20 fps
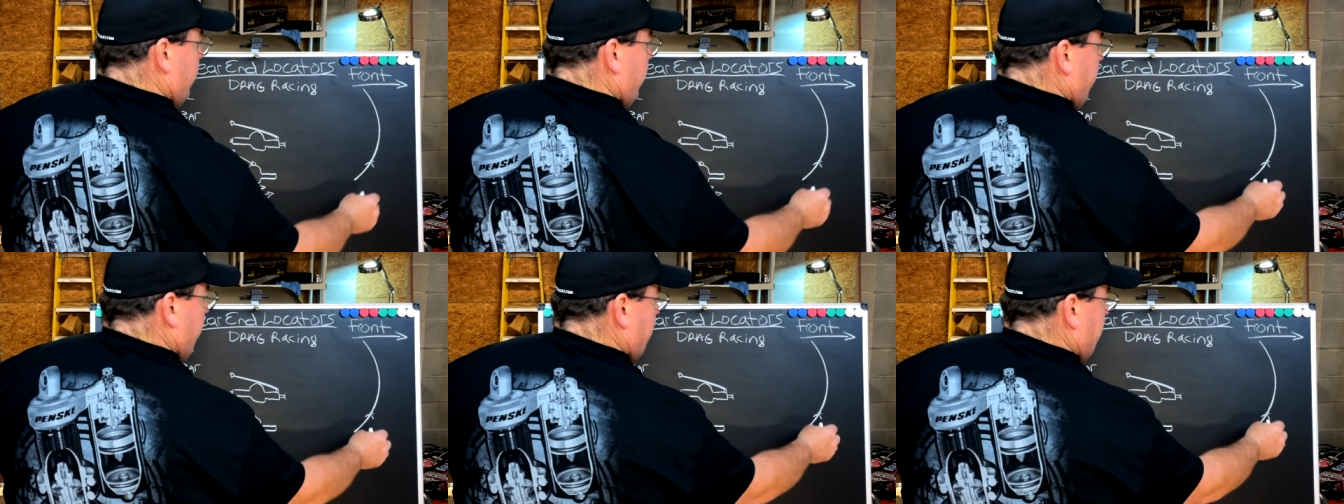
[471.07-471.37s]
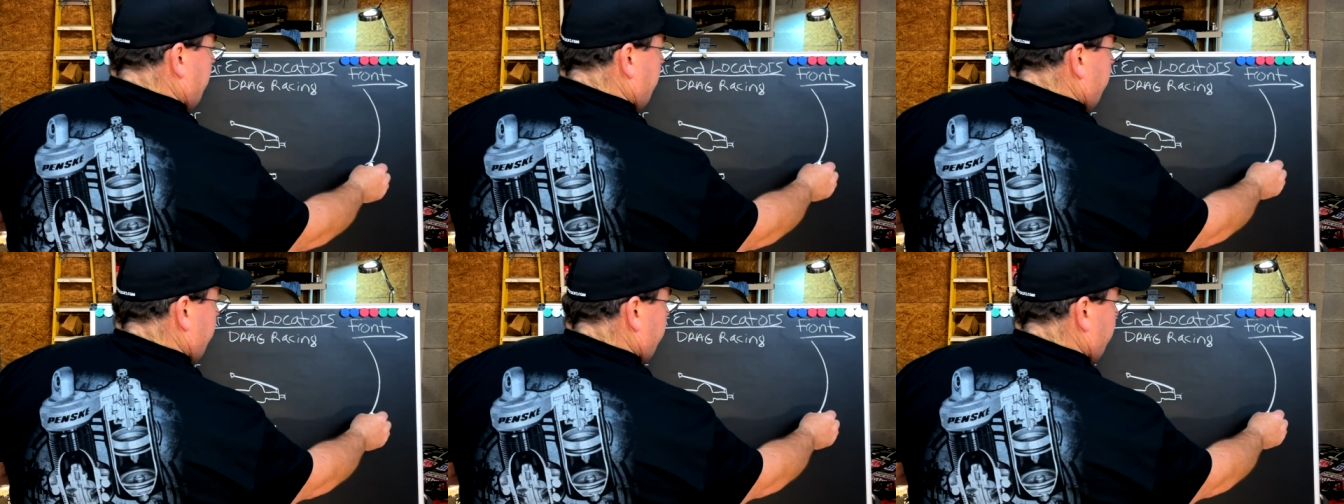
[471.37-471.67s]

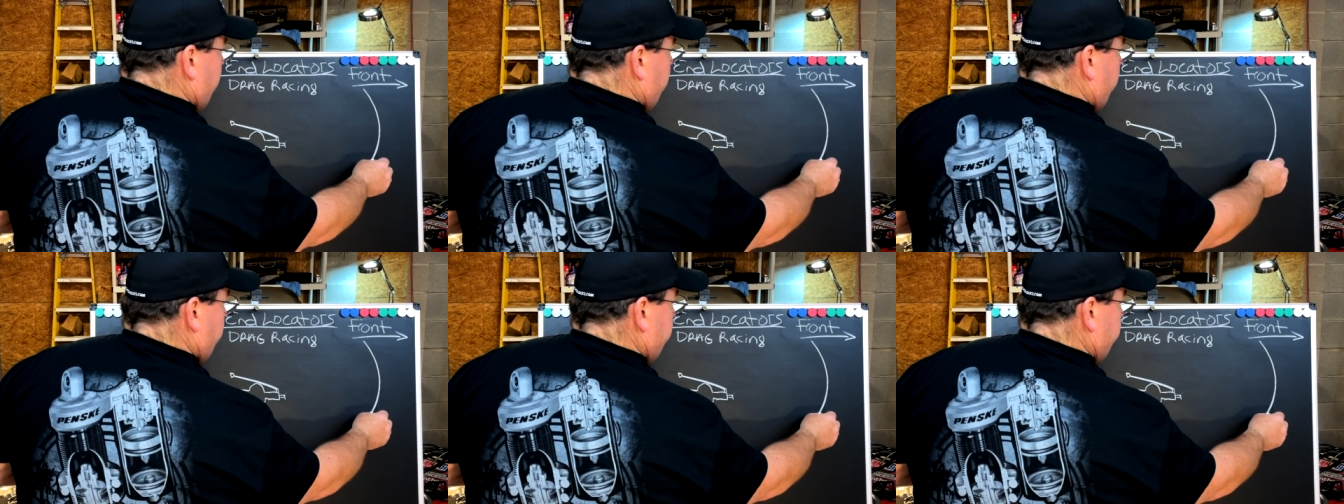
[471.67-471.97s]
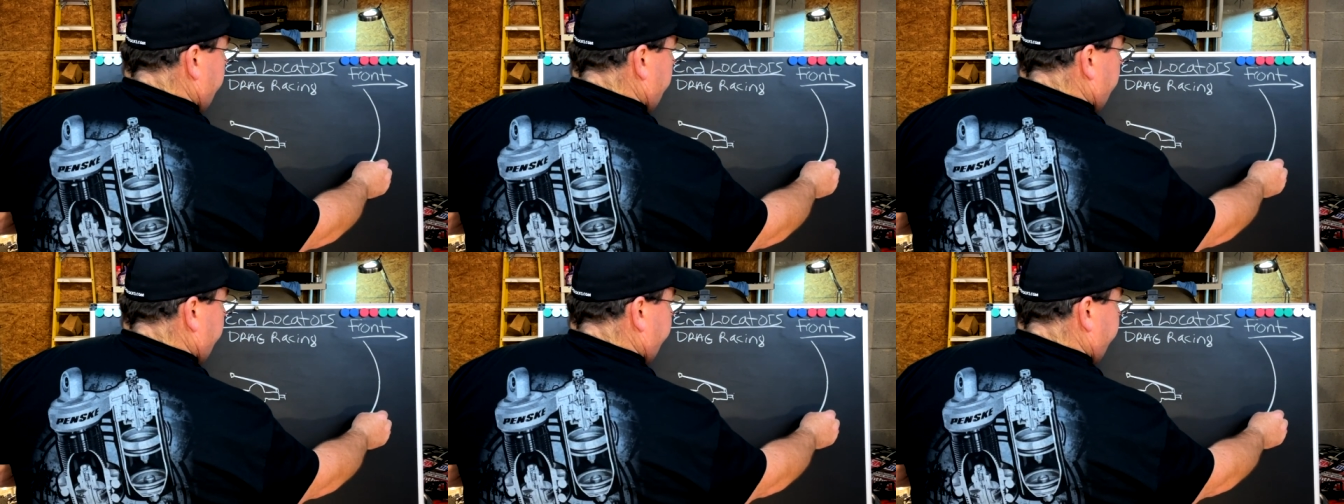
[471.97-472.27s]
And when
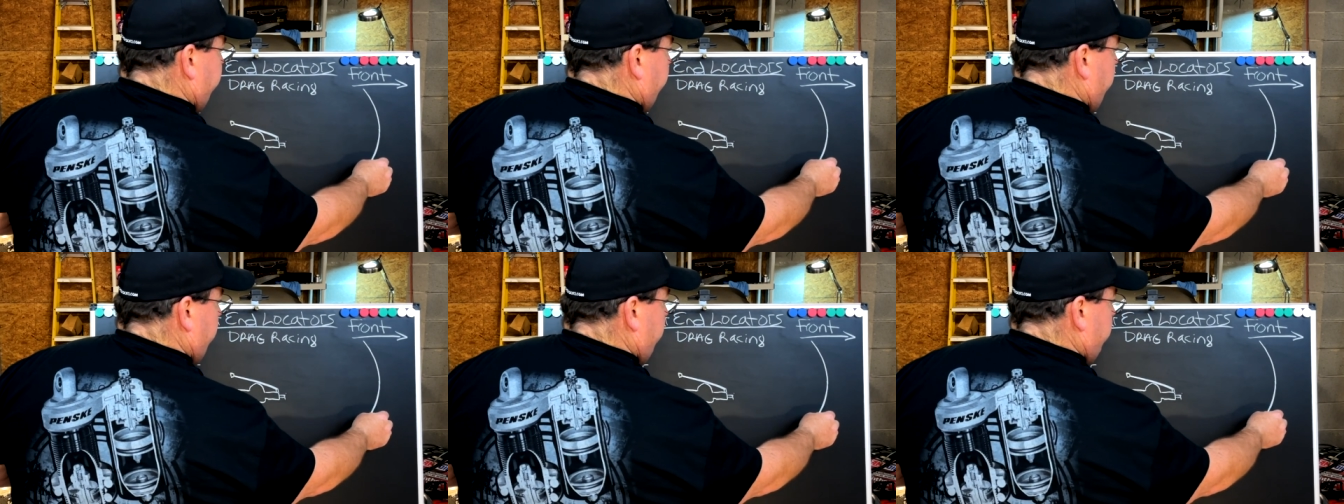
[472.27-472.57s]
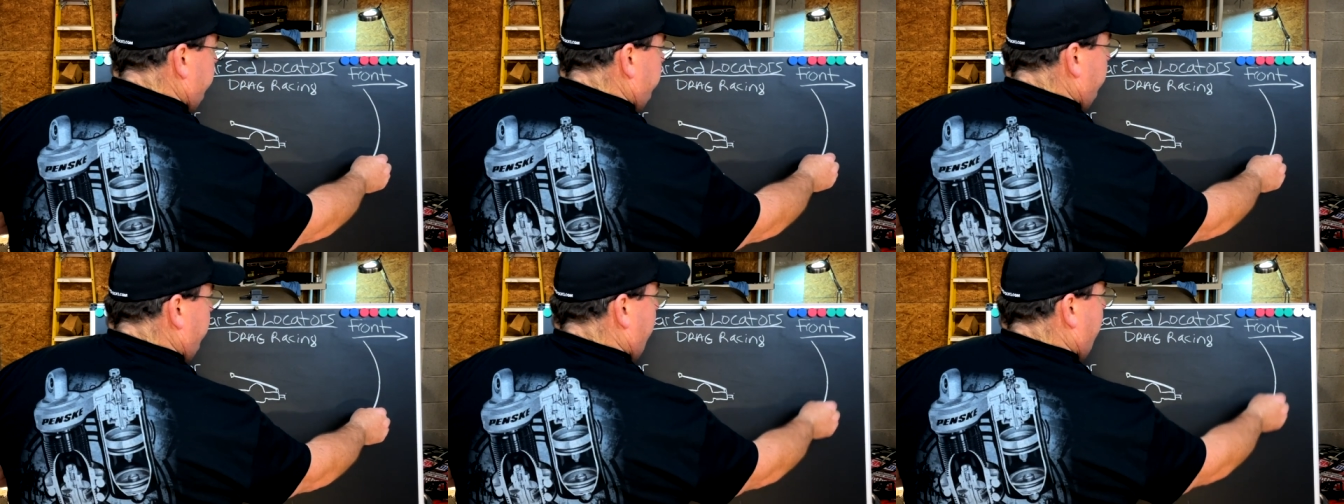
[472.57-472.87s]
you're
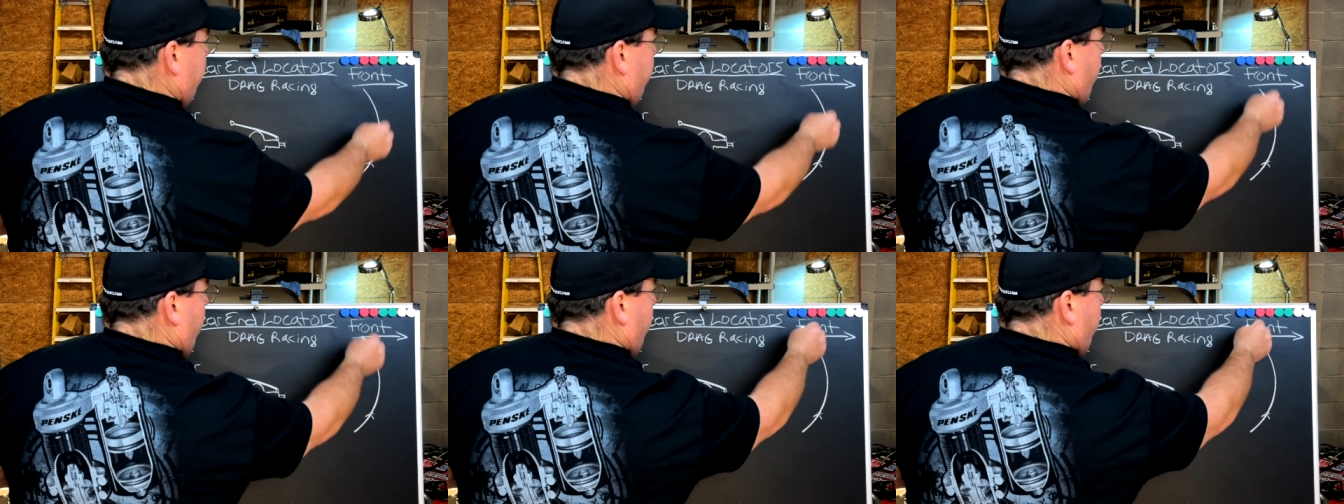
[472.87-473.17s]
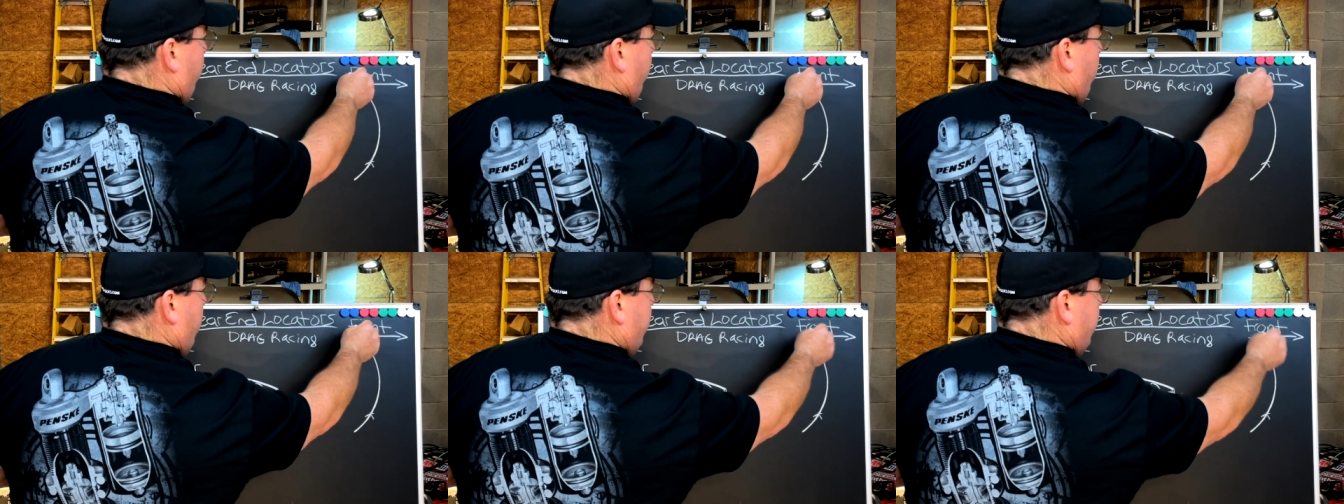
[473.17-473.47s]
further
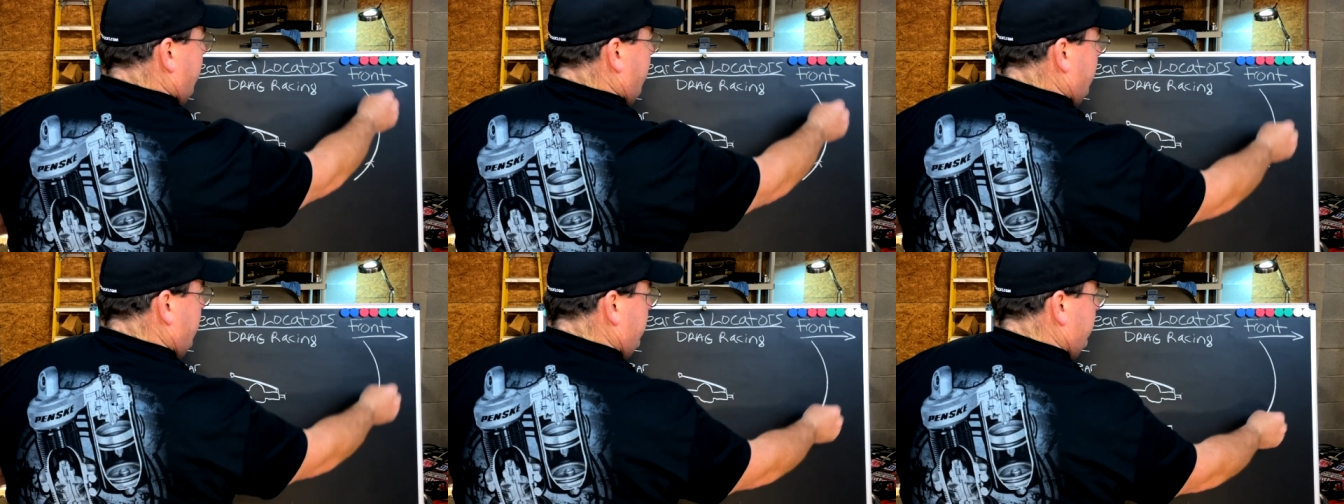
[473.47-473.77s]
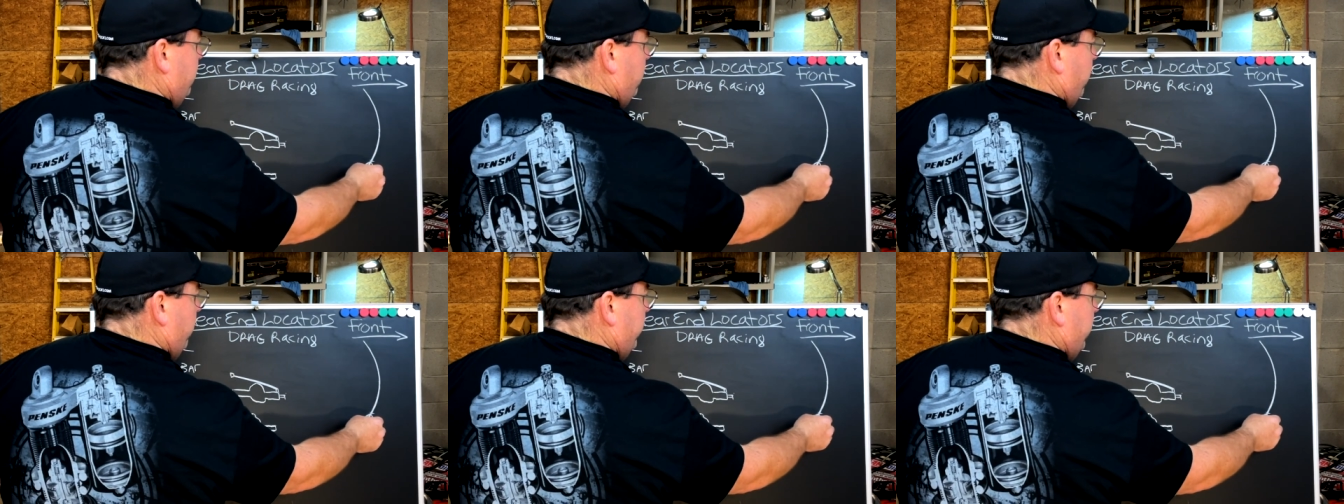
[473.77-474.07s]
on one
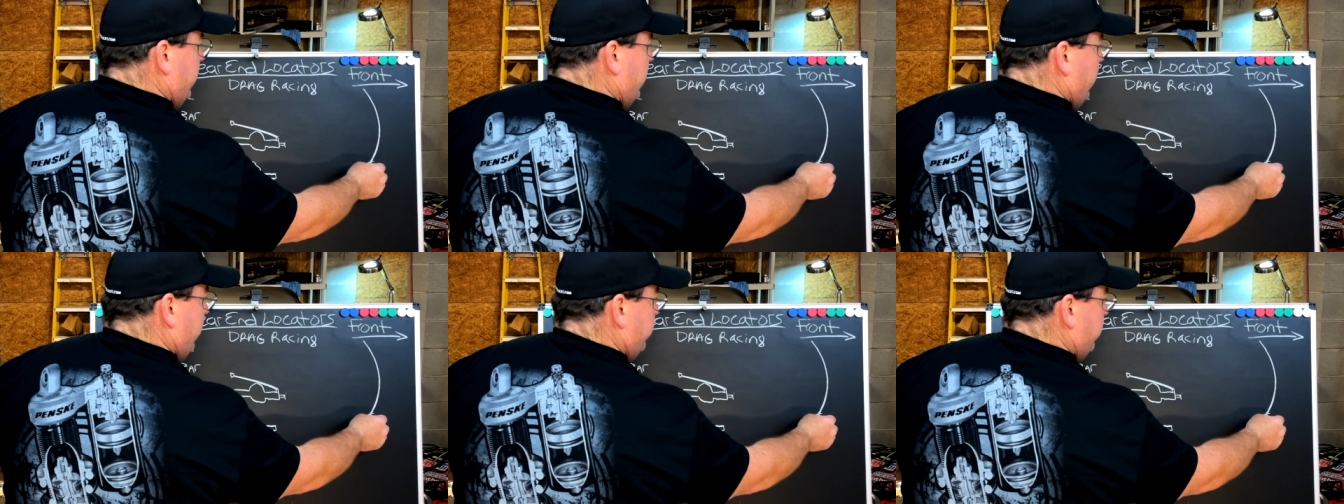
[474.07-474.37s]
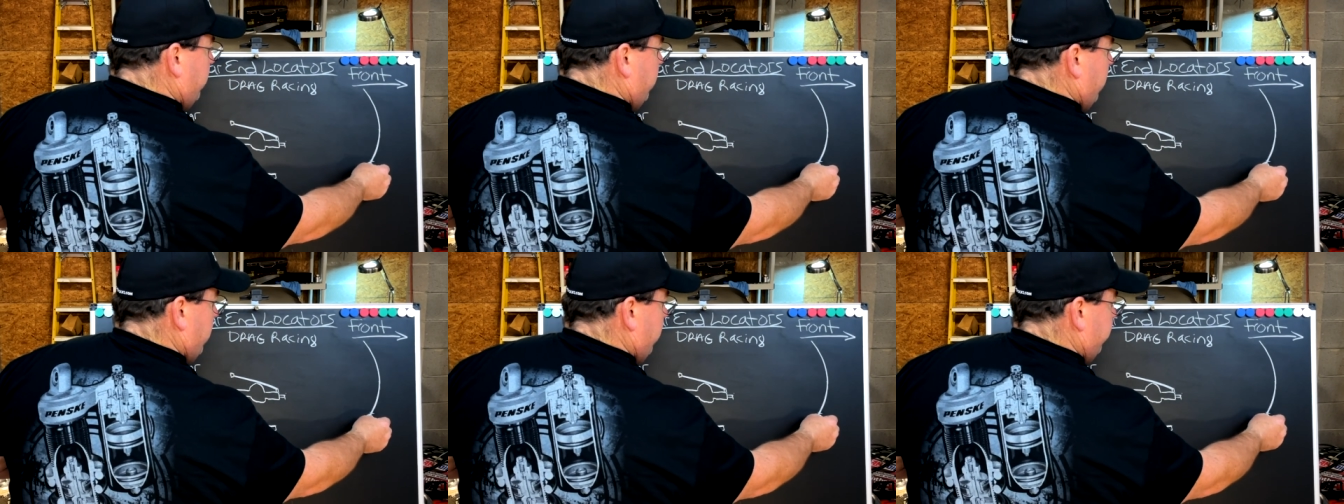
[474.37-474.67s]
end or the
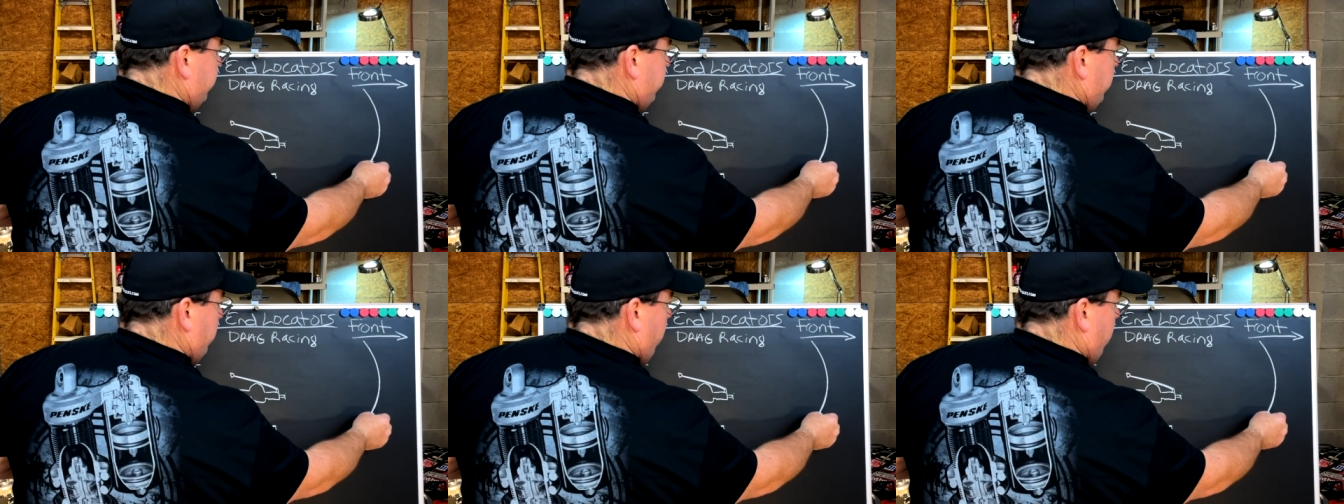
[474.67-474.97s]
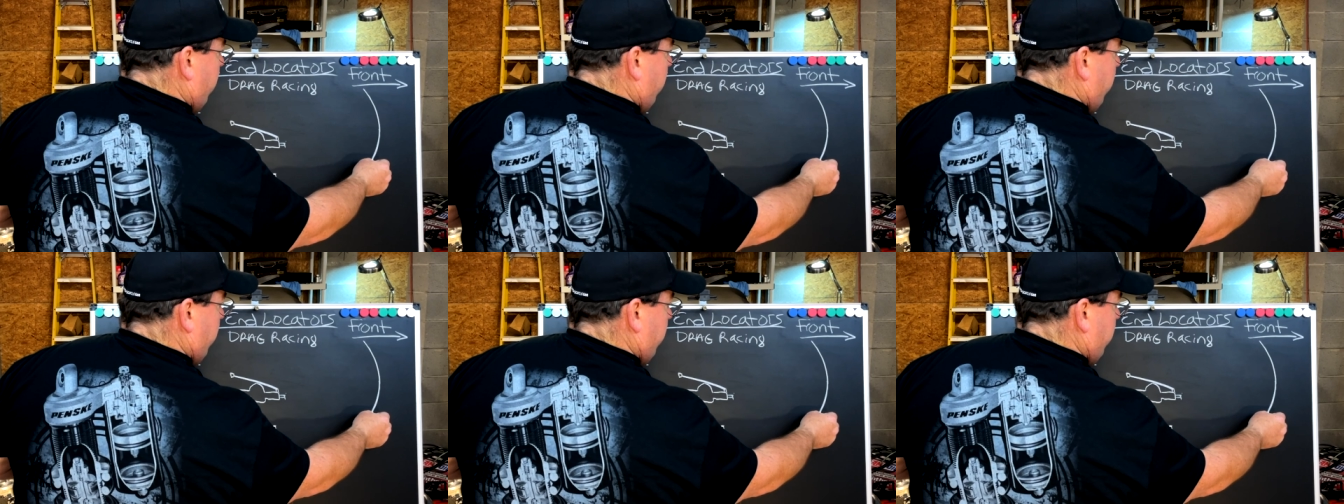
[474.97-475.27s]
other of the
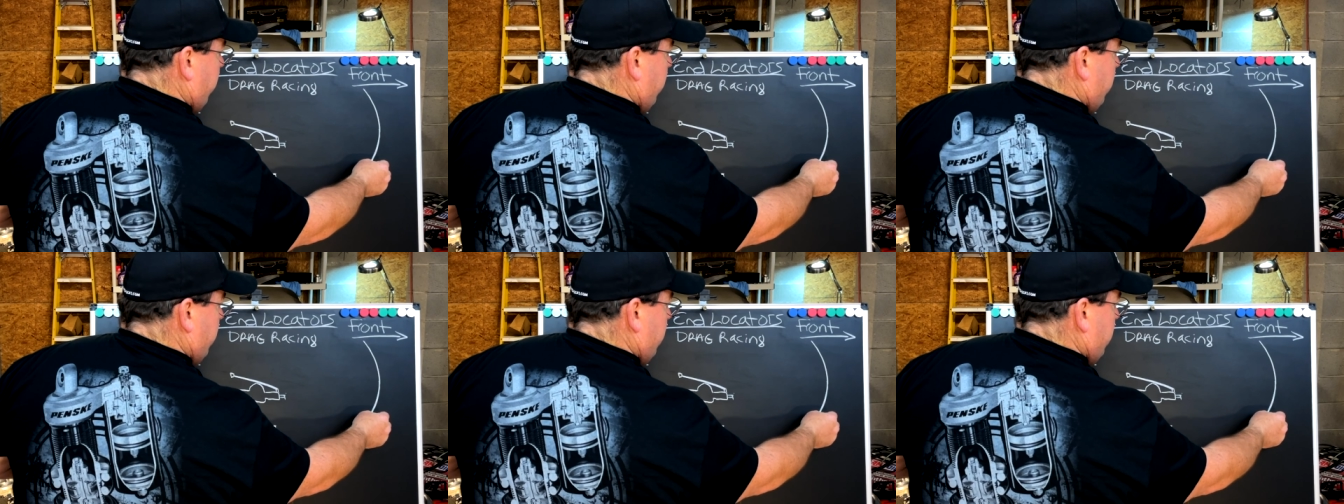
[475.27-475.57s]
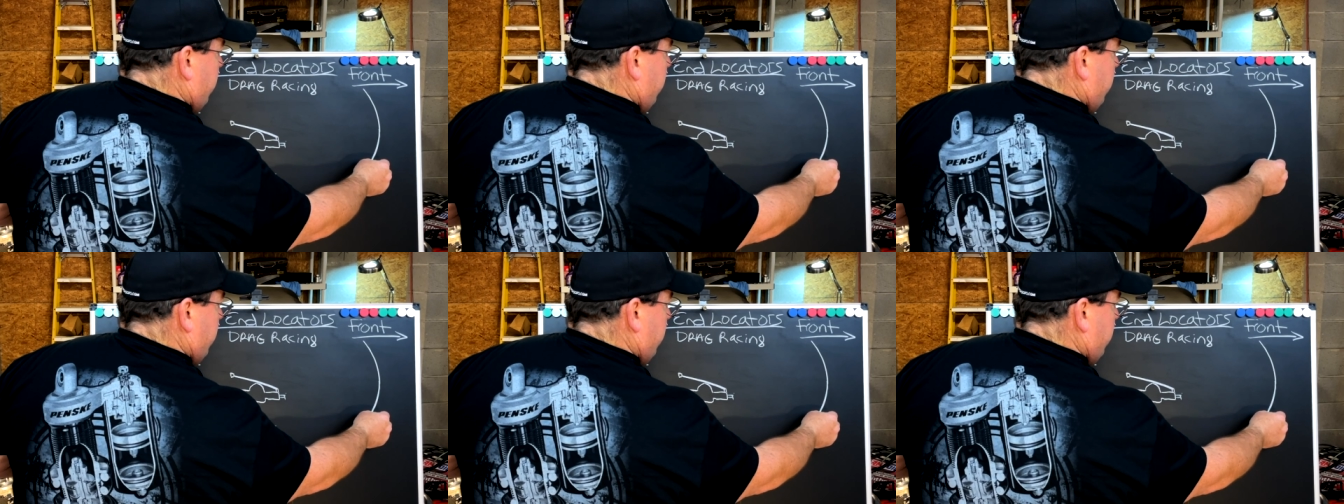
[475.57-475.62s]
arc,